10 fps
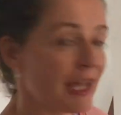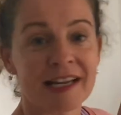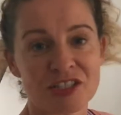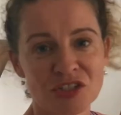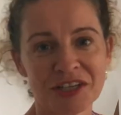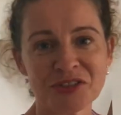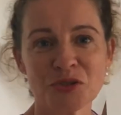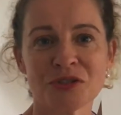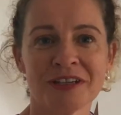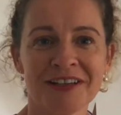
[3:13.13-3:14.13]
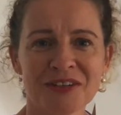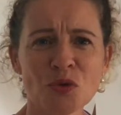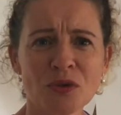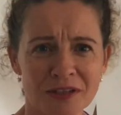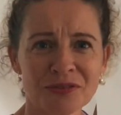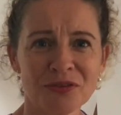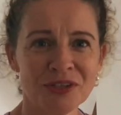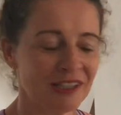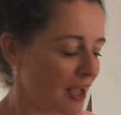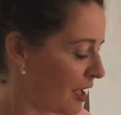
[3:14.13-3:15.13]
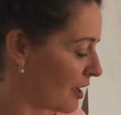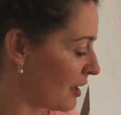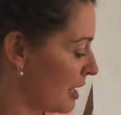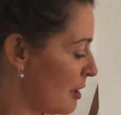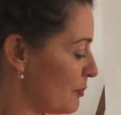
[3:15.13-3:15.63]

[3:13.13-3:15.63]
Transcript: And Ash and I are just talking it through in the car.